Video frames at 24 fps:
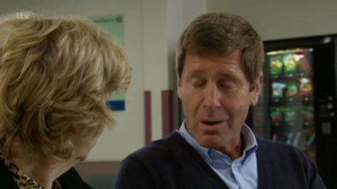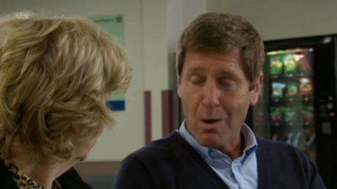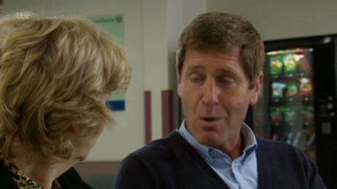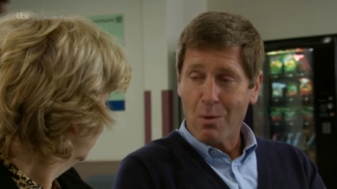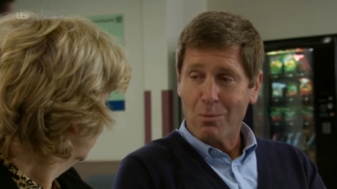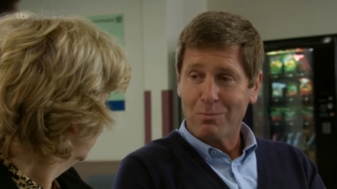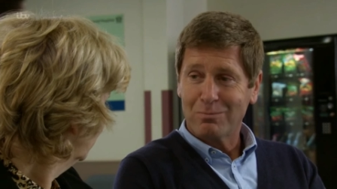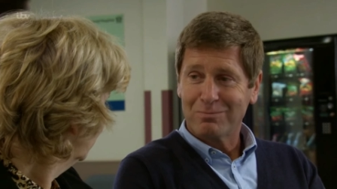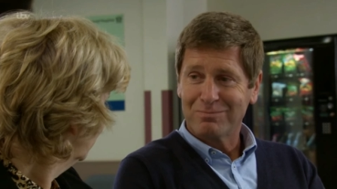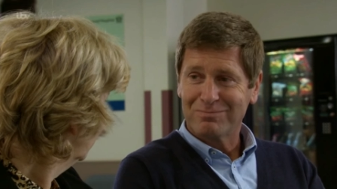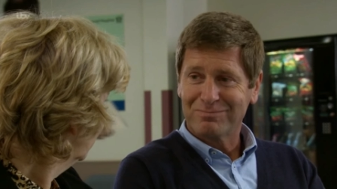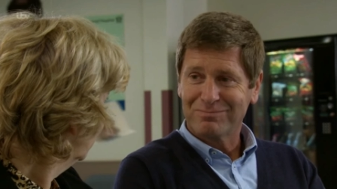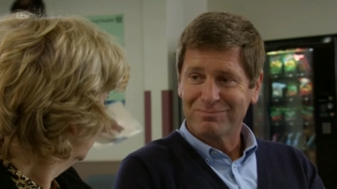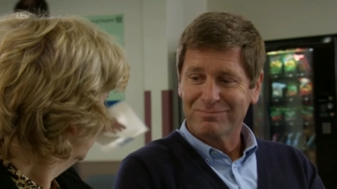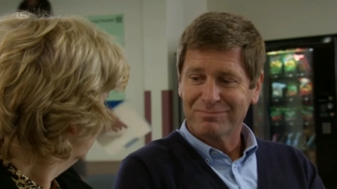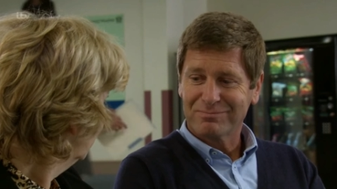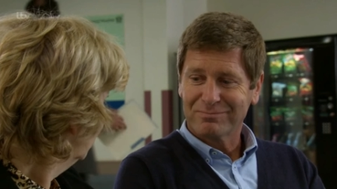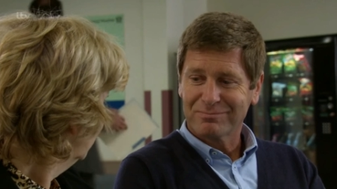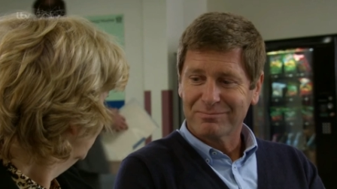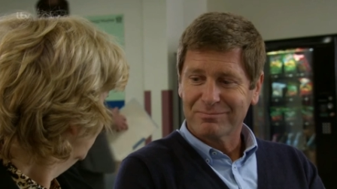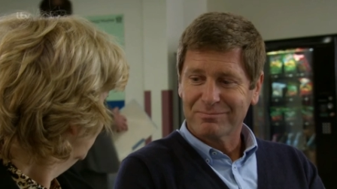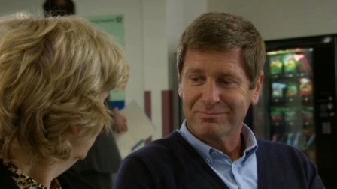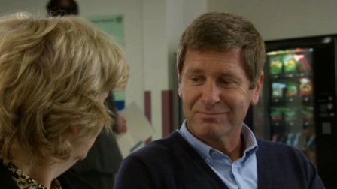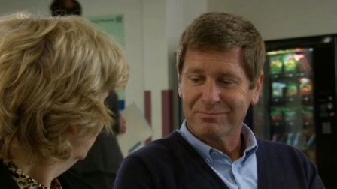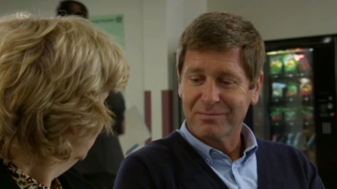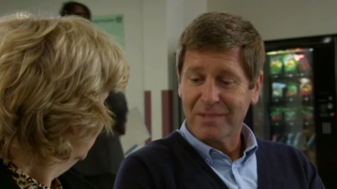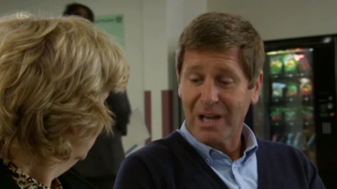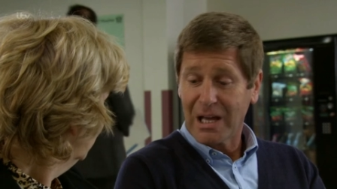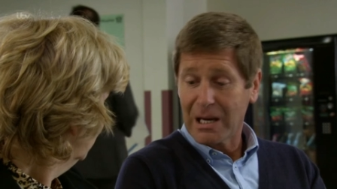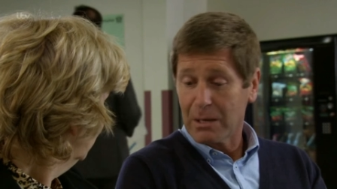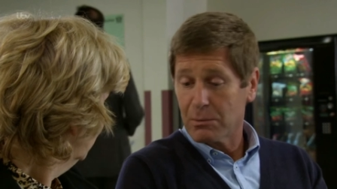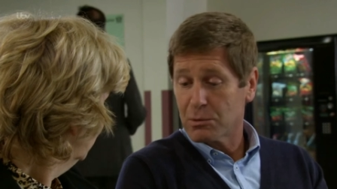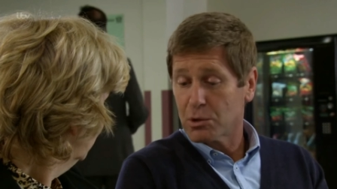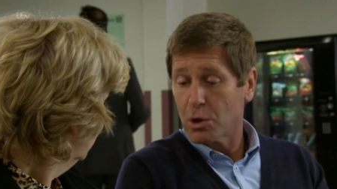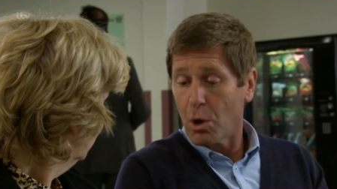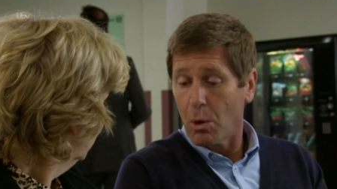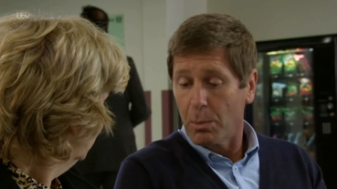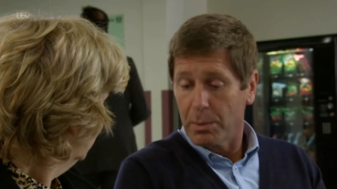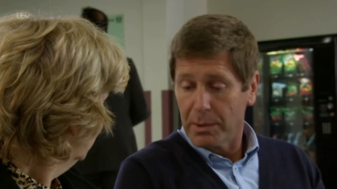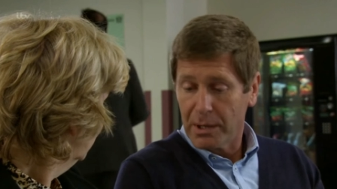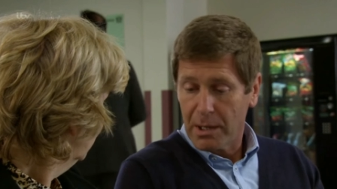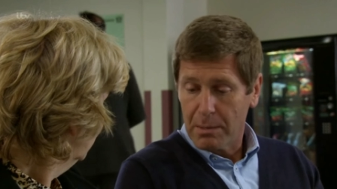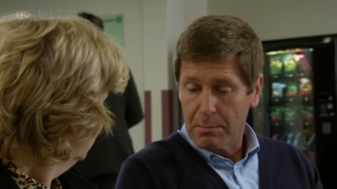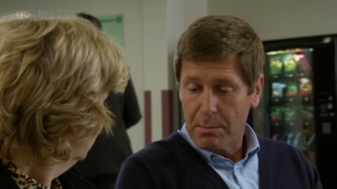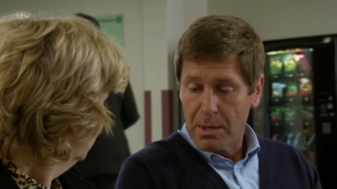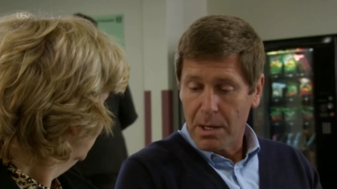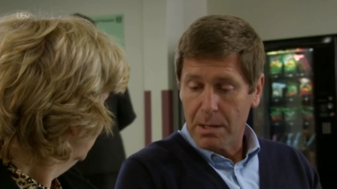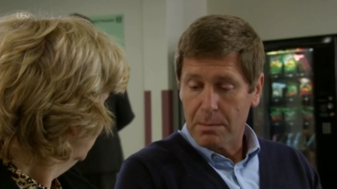I know. And I was hoping
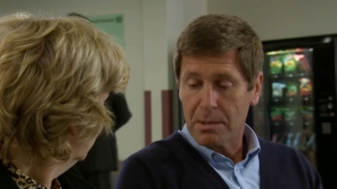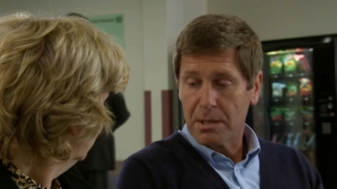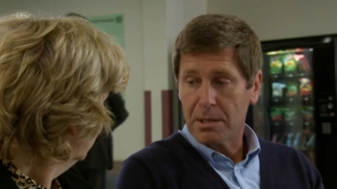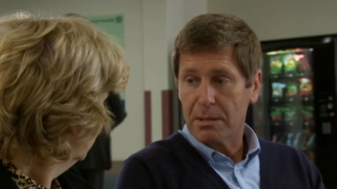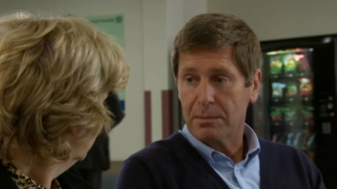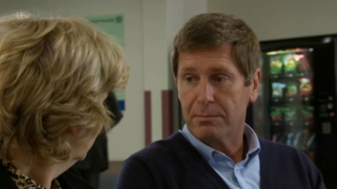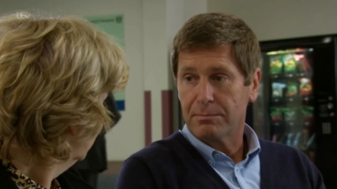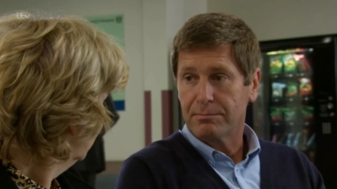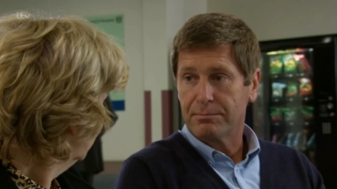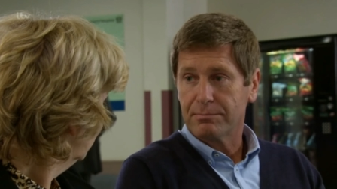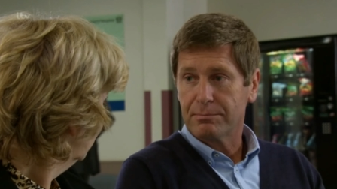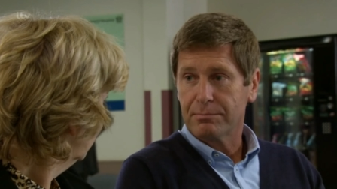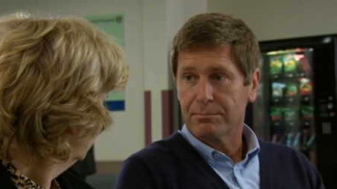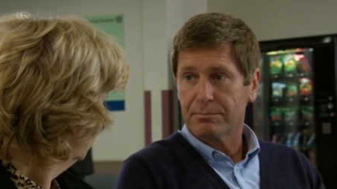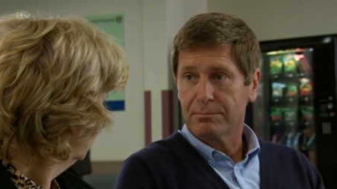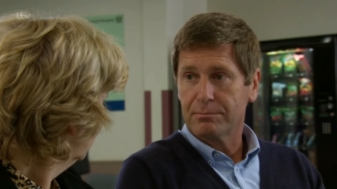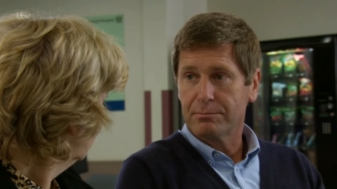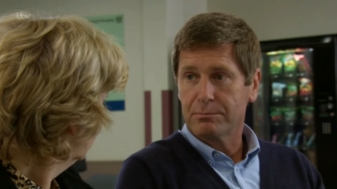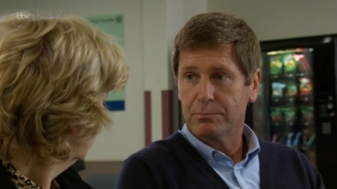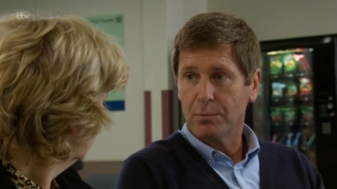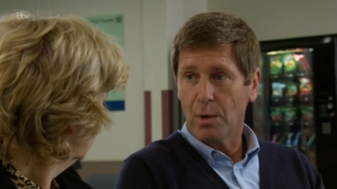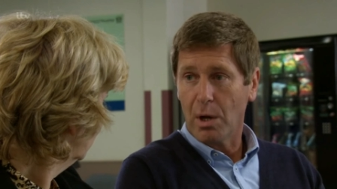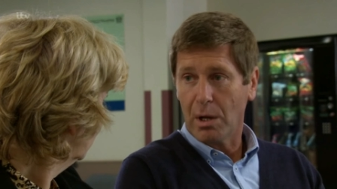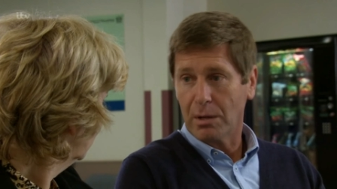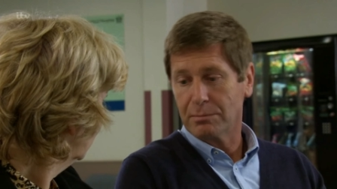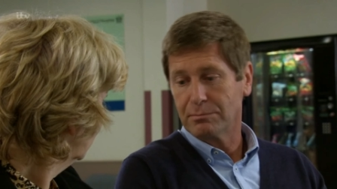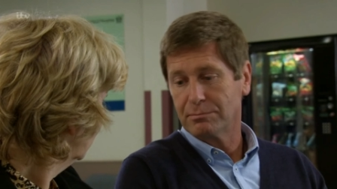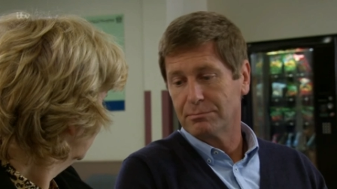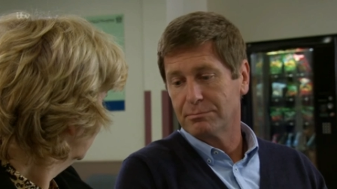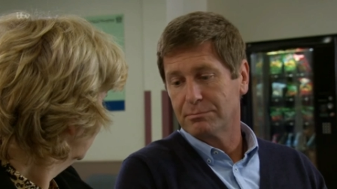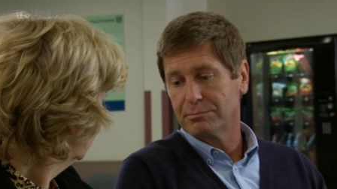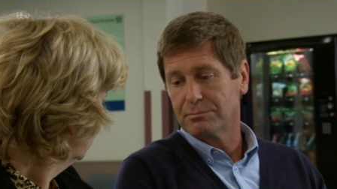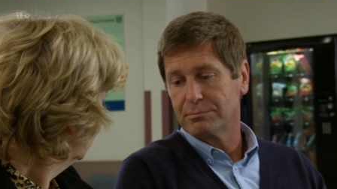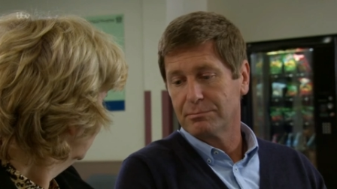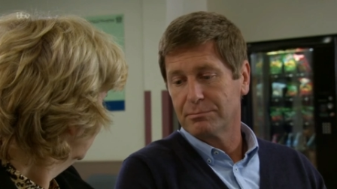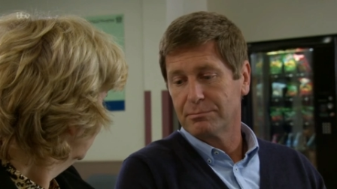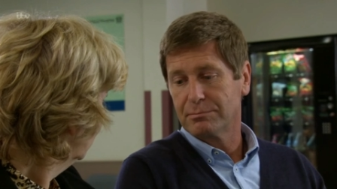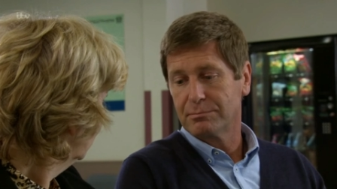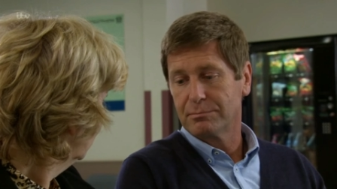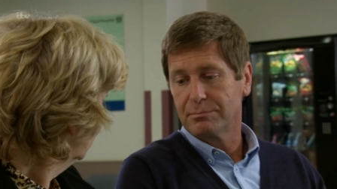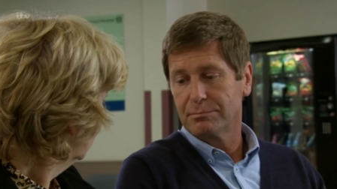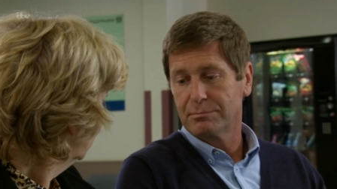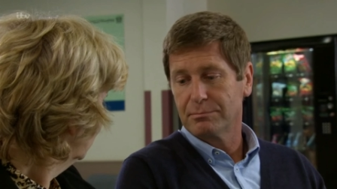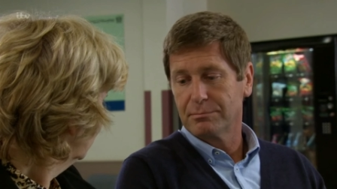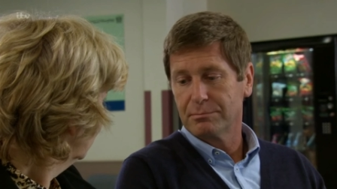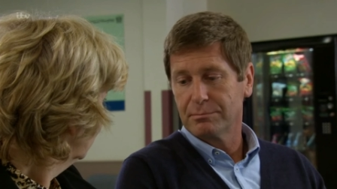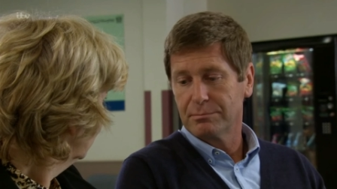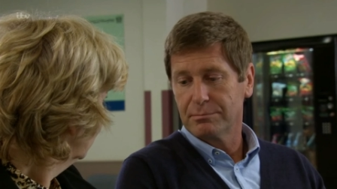that maybe, well,
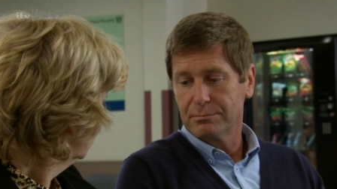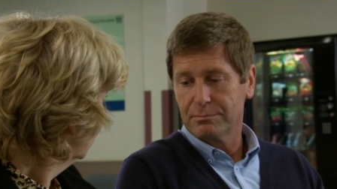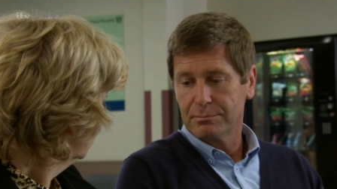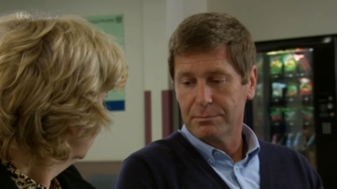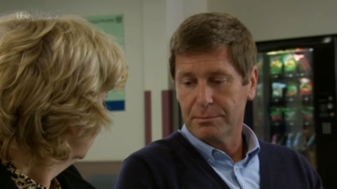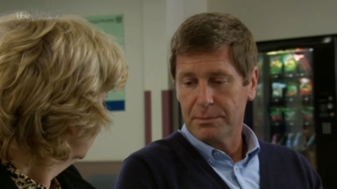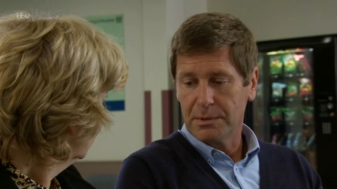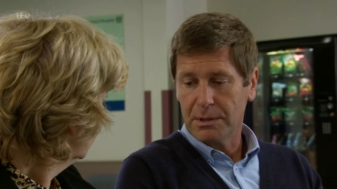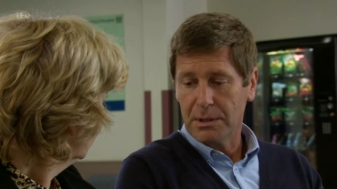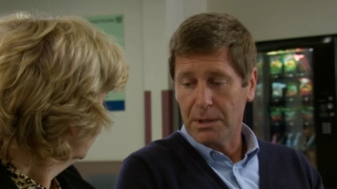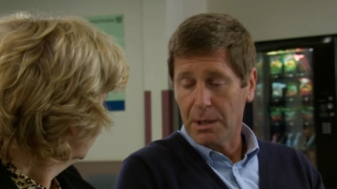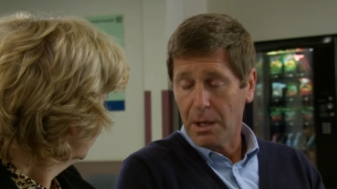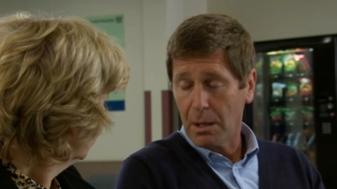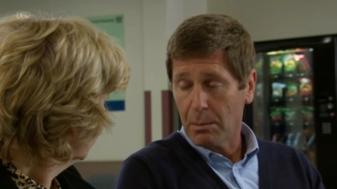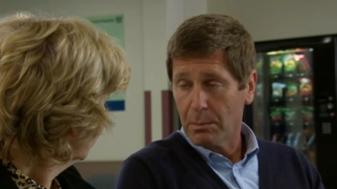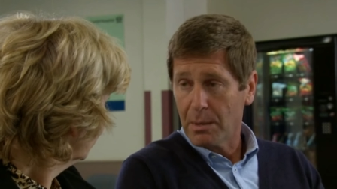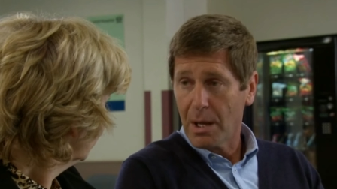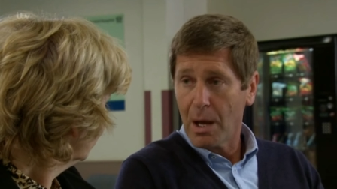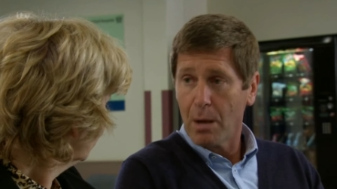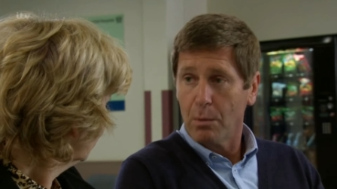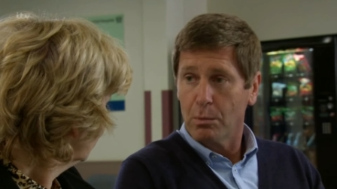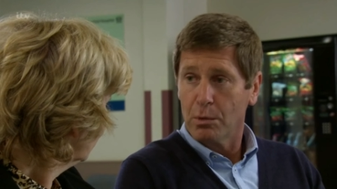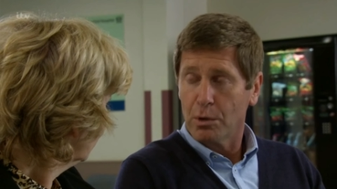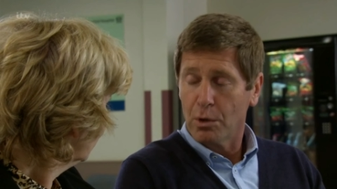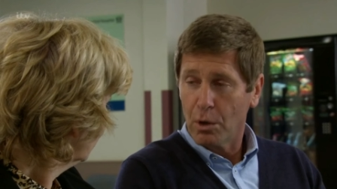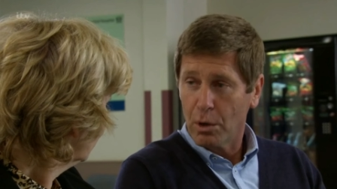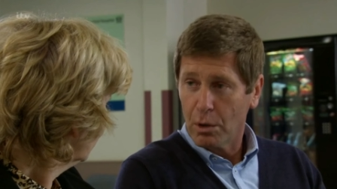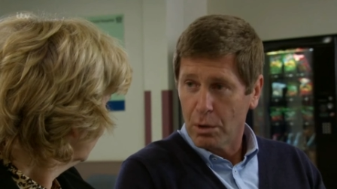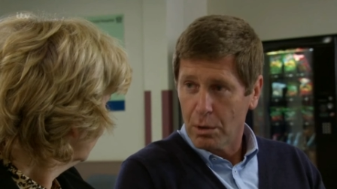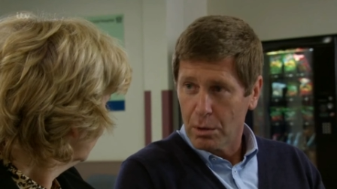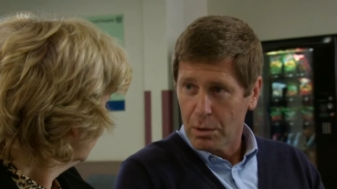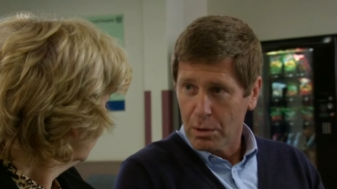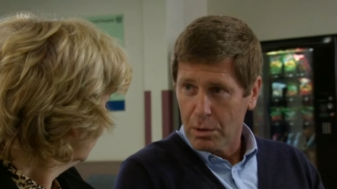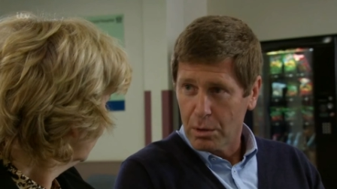You'd help me out with her all.